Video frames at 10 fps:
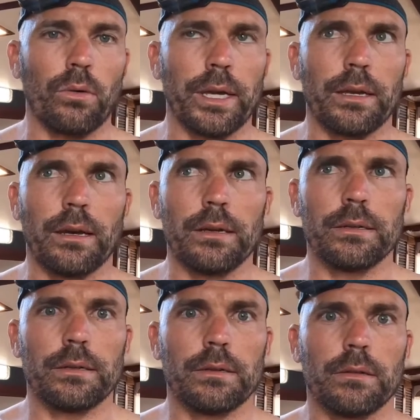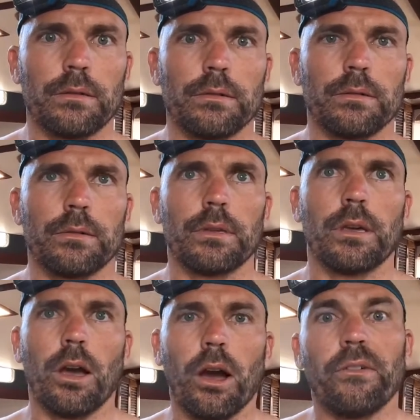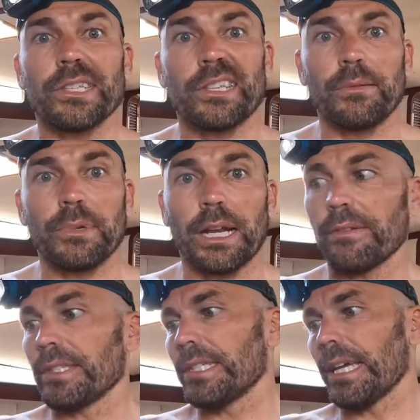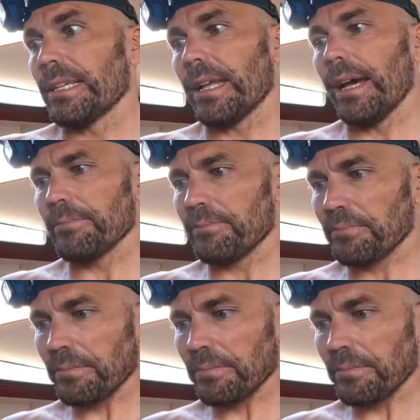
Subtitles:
quicker. Obviously, I'm gonna have to test that.